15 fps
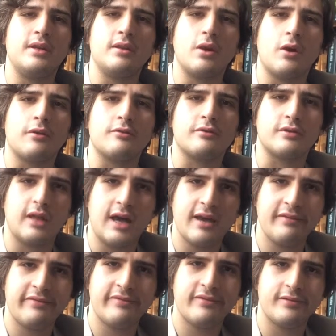in the author's
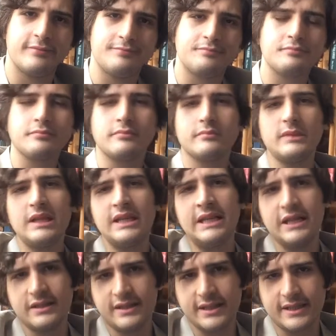life,
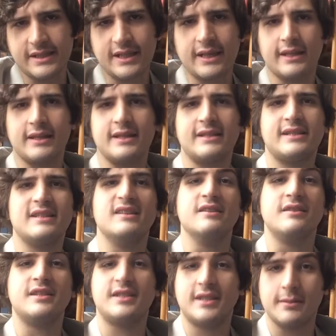here's this thing that's
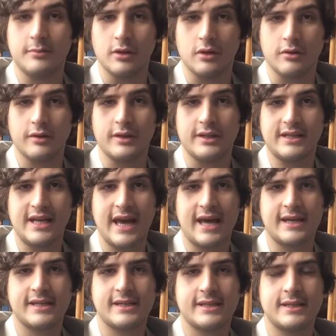similar in the
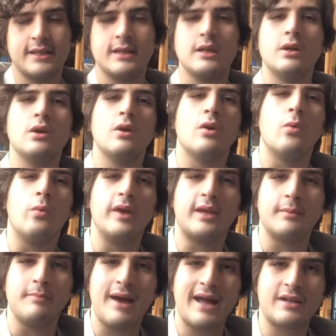text. We
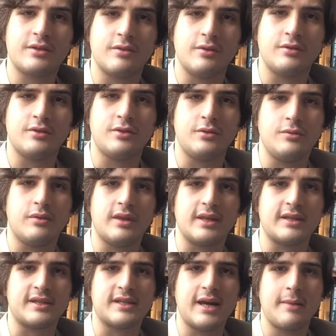can match those two
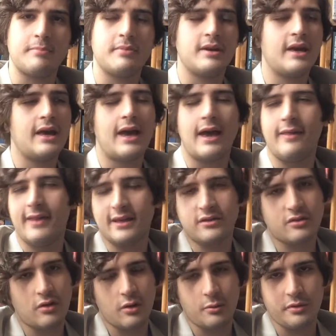things up, and that's
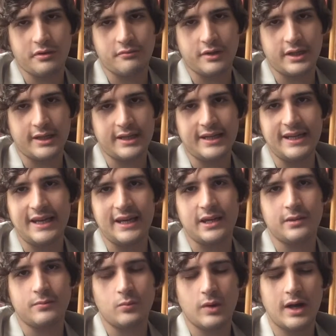all we really need.
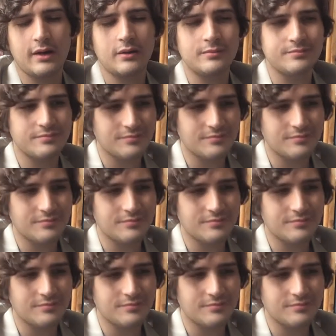Well,